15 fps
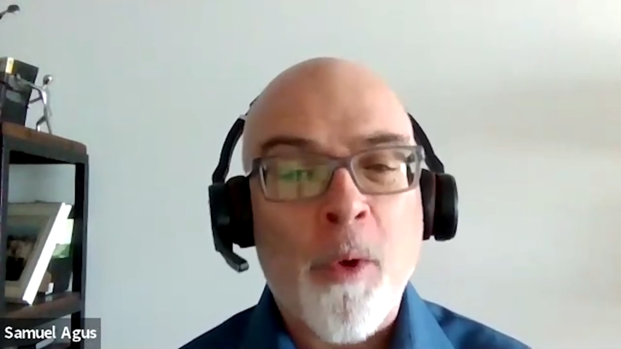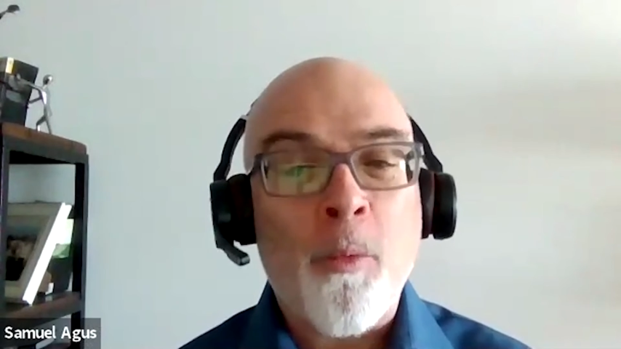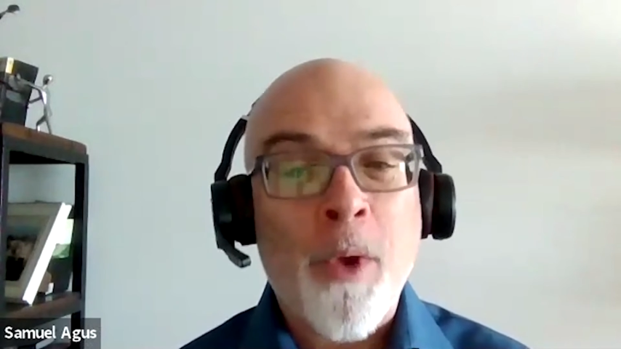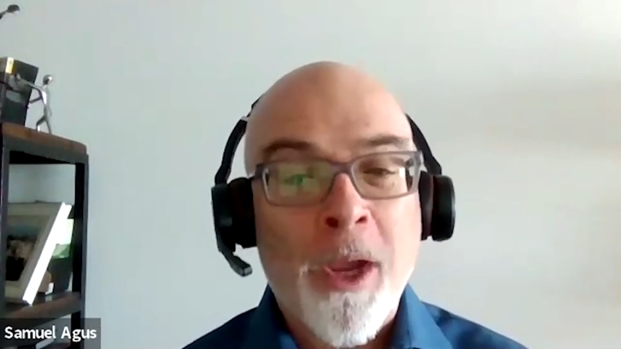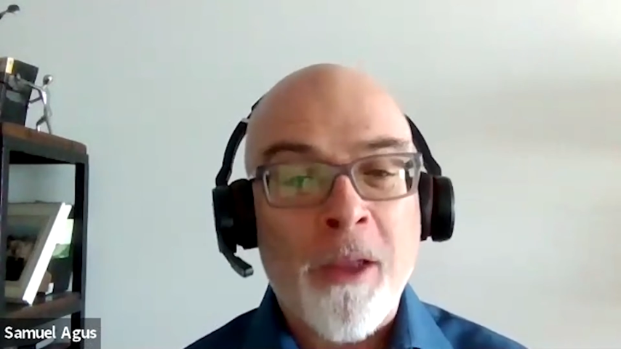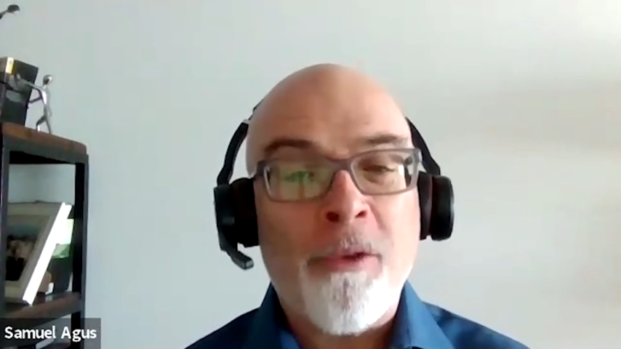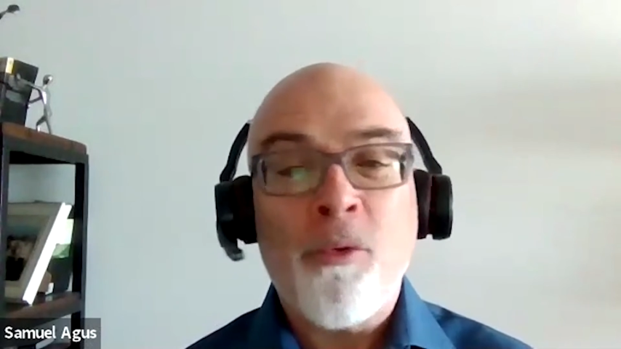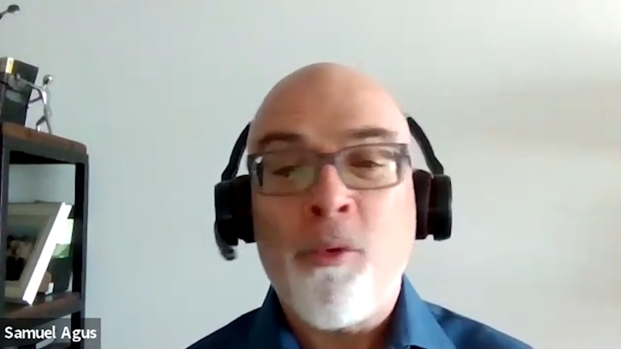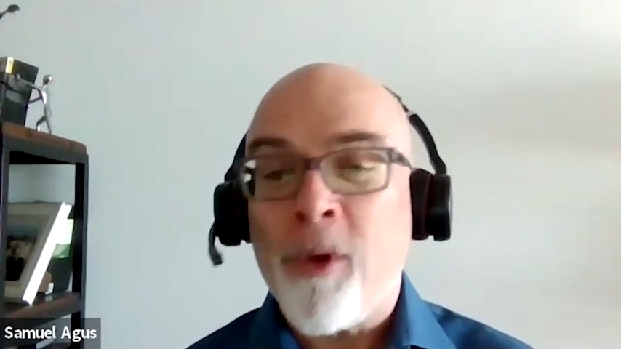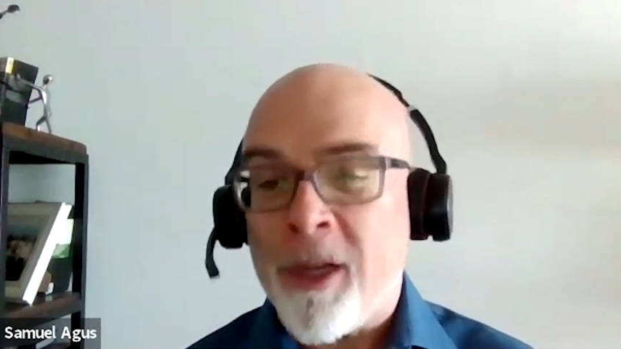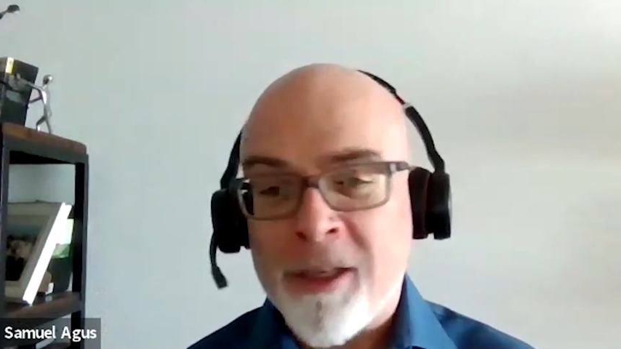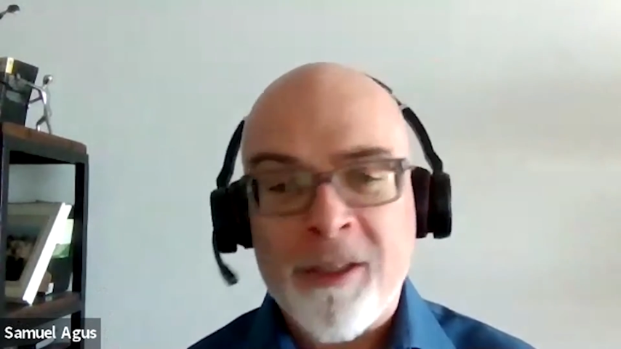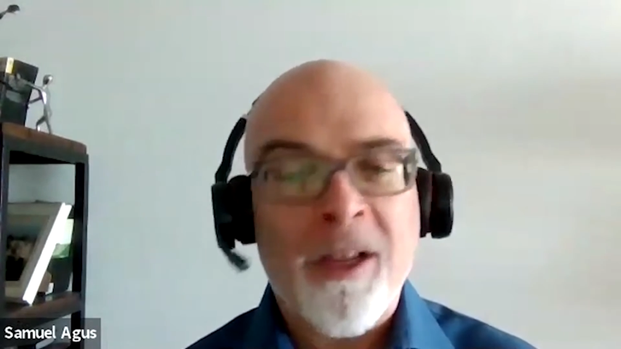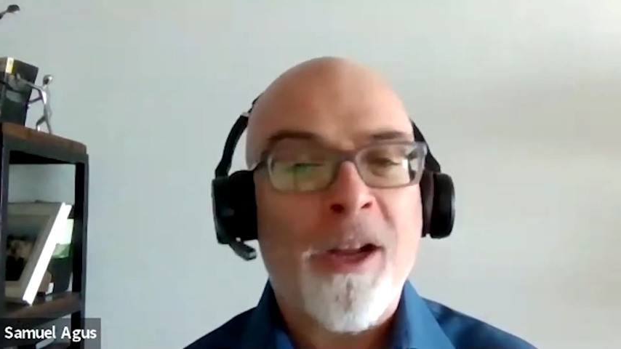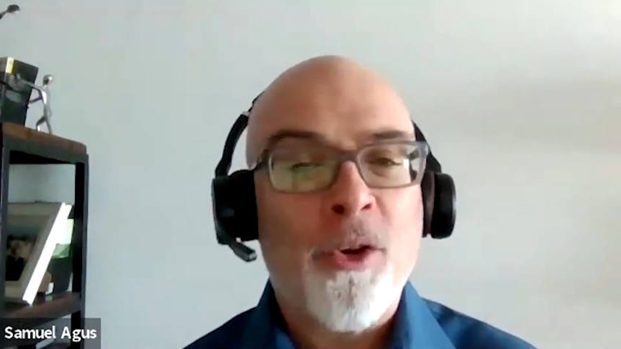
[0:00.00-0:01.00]
what we can do
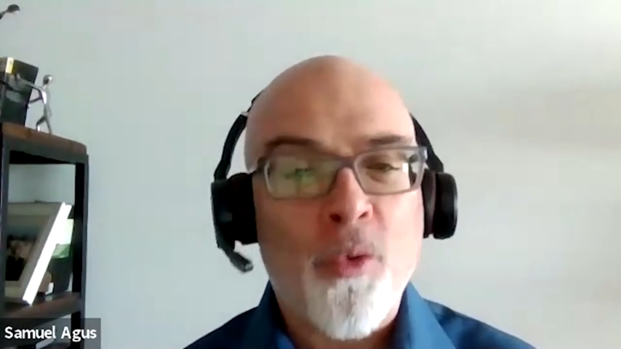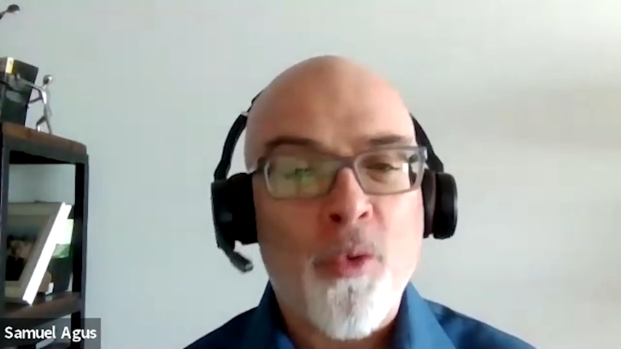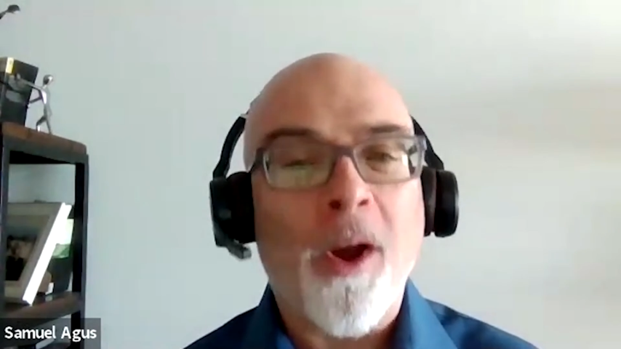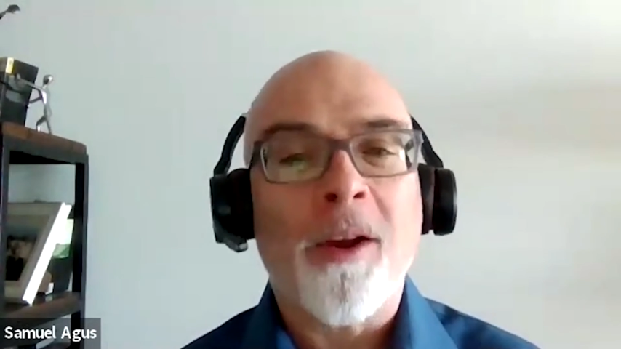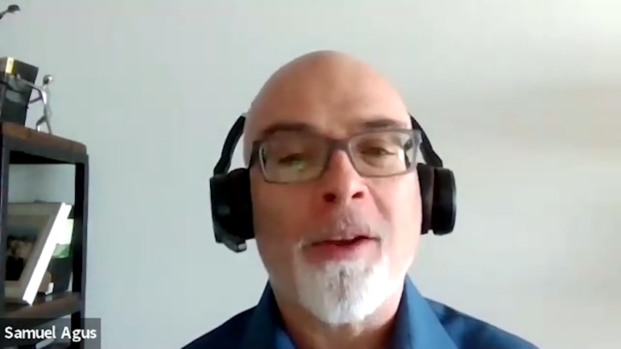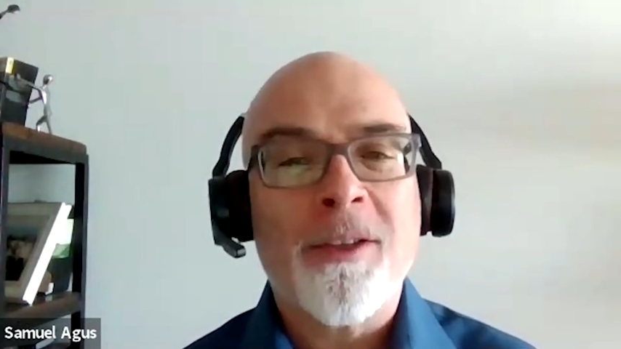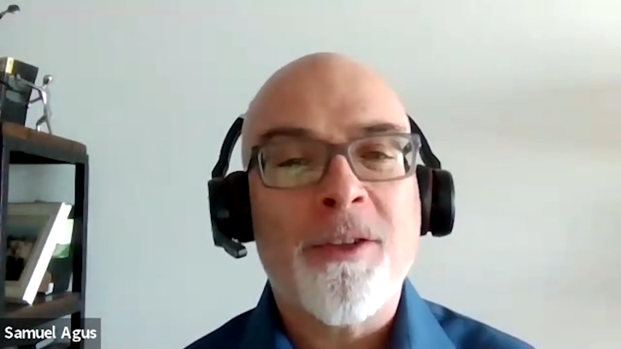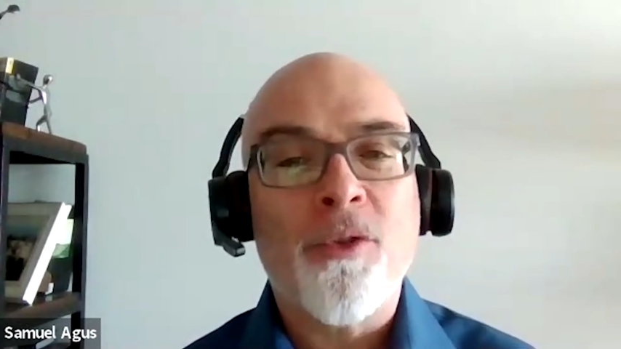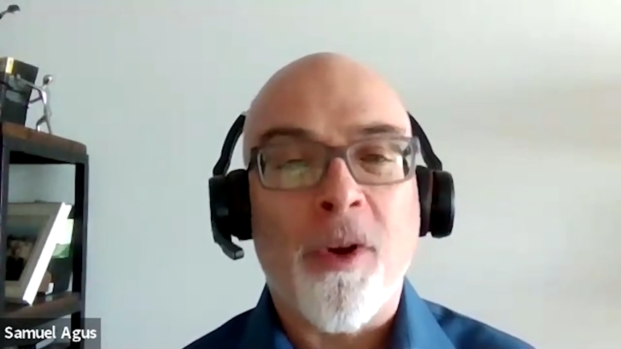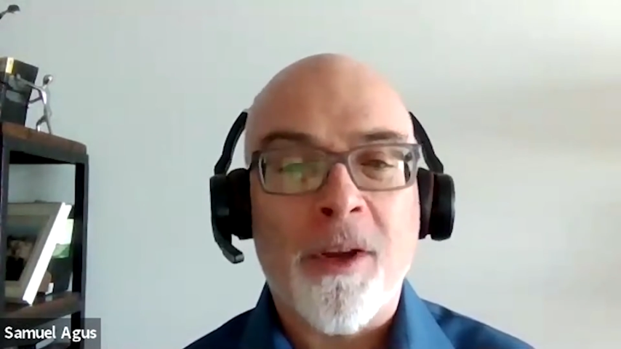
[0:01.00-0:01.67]
is not drugs.